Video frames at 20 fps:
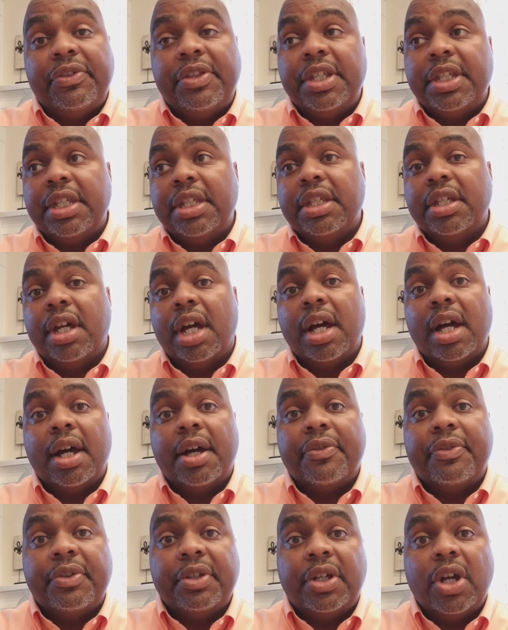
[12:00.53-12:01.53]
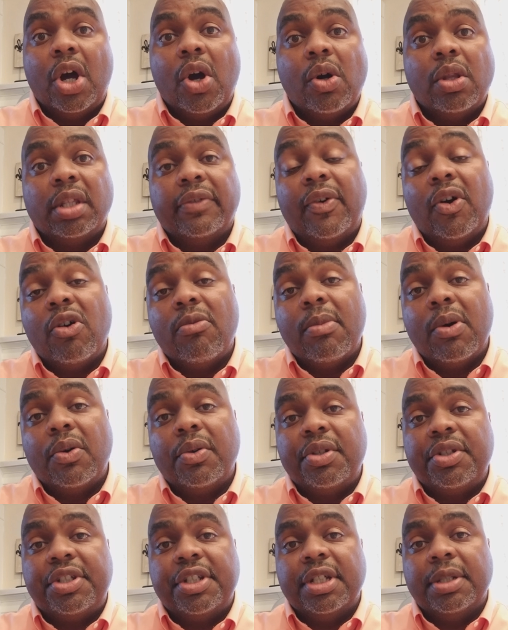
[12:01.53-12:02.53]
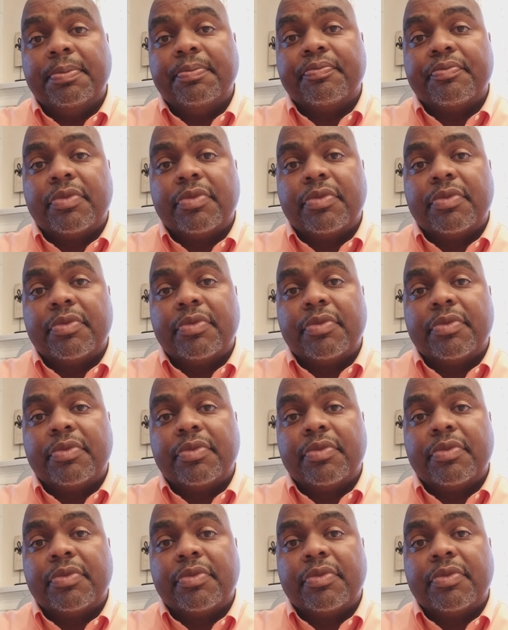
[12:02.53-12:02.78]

the goal of home ownership.